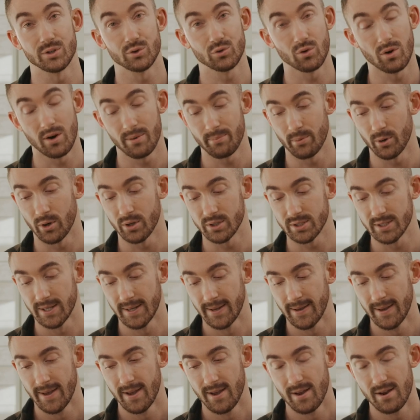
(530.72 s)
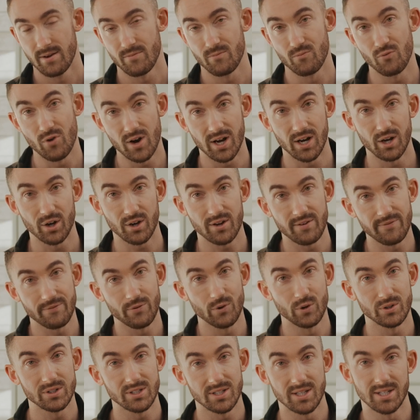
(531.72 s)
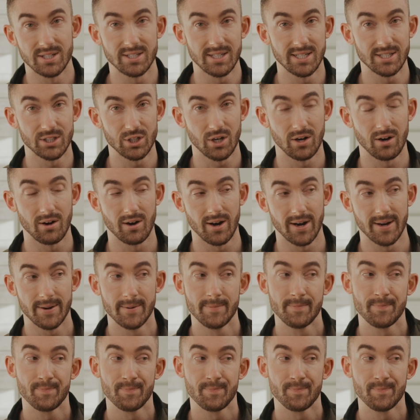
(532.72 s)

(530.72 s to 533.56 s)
tripod. Really looking forward to the DJI